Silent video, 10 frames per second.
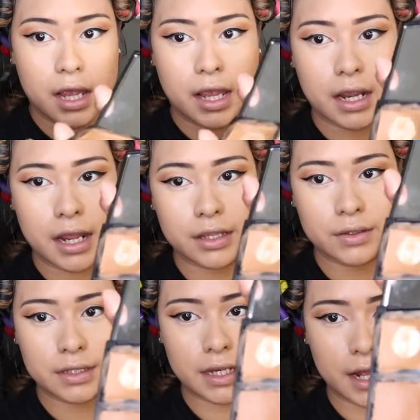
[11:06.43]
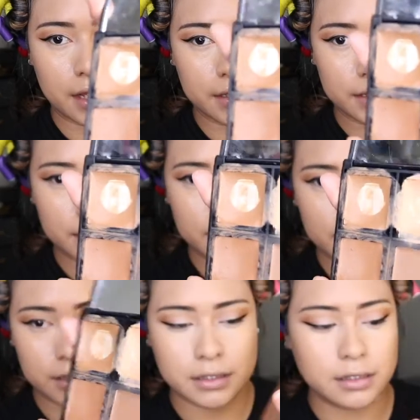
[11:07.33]
and I use it as
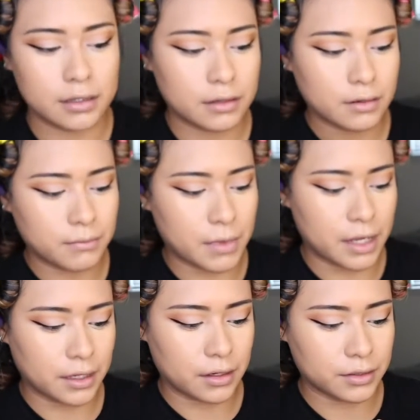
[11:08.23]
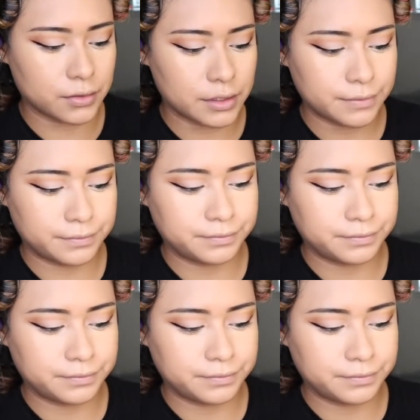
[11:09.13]
my contour.